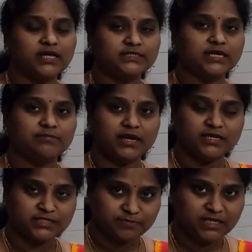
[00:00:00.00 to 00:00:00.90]
xi
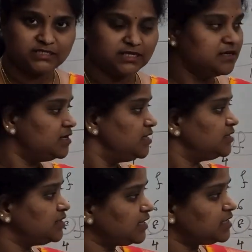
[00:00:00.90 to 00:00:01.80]
minus median,
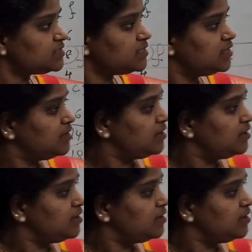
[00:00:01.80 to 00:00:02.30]
that is